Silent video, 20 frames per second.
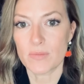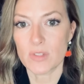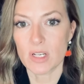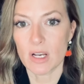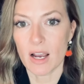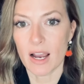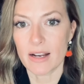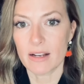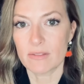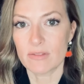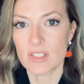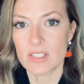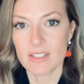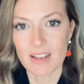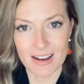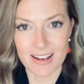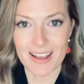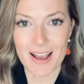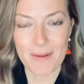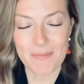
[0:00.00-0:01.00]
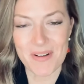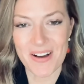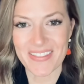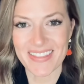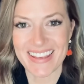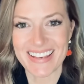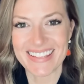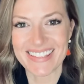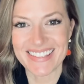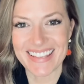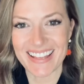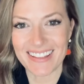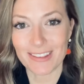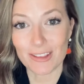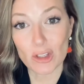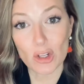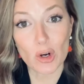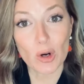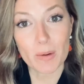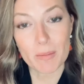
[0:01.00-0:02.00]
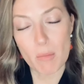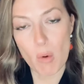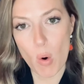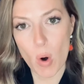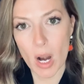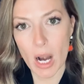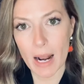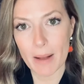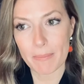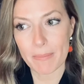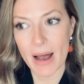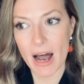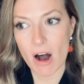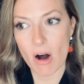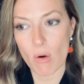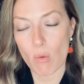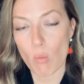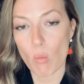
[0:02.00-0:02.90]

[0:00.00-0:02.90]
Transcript: to kind of study up on this and learn more about